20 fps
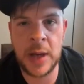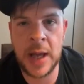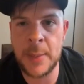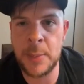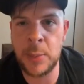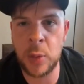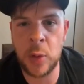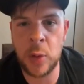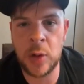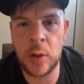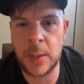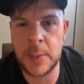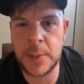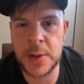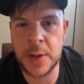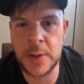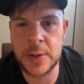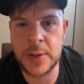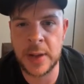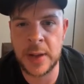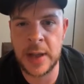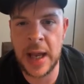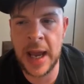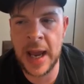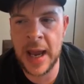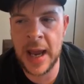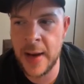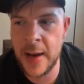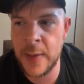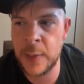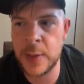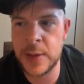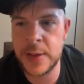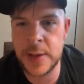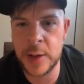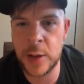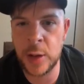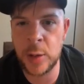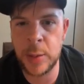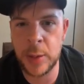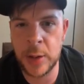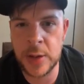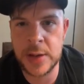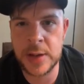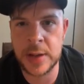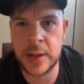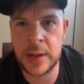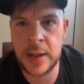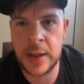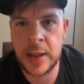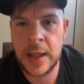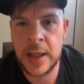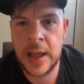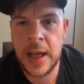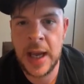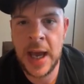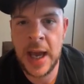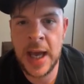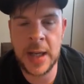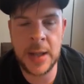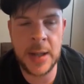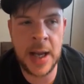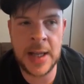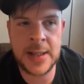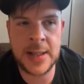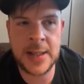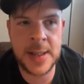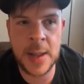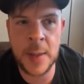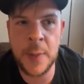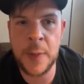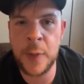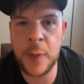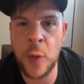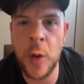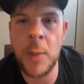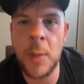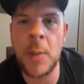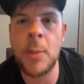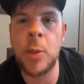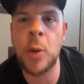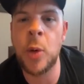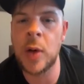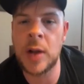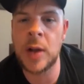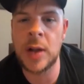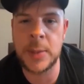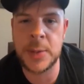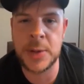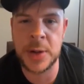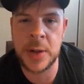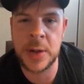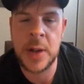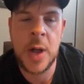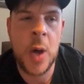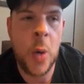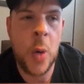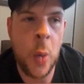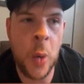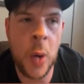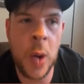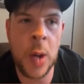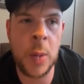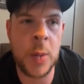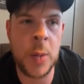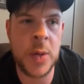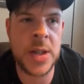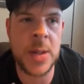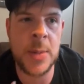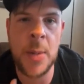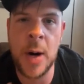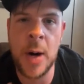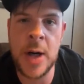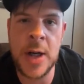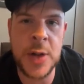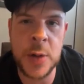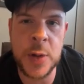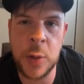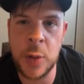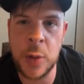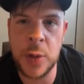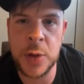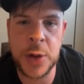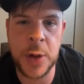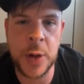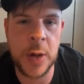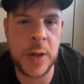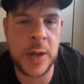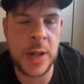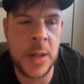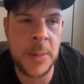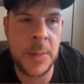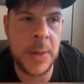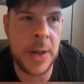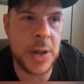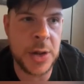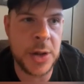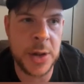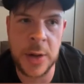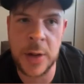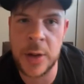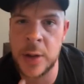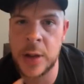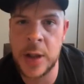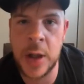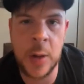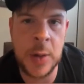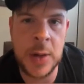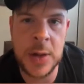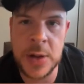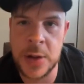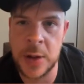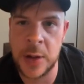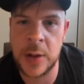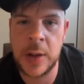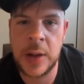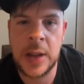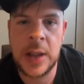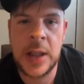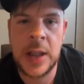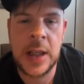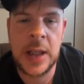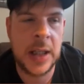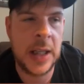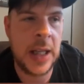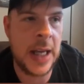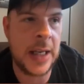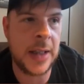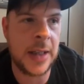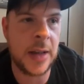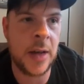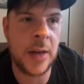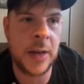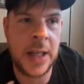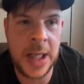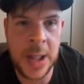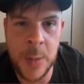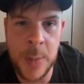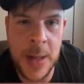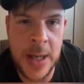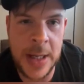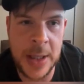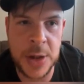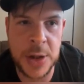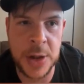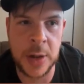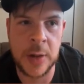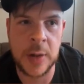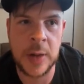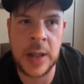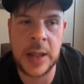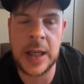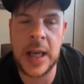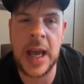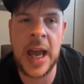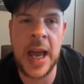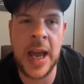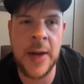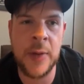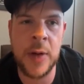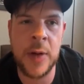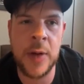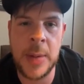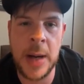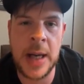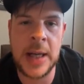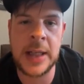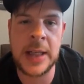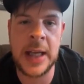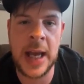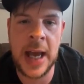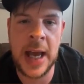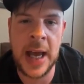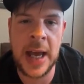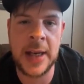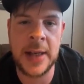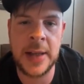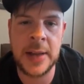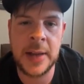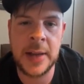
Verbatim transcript: had Bullet Club shirts on. Every single person had a, had some form of Bullet Club shirt. Whether it was a Marty Scurll shirt, a Young shirt, or a Cody shirt, like Kenny Omega shirt, like everybody had.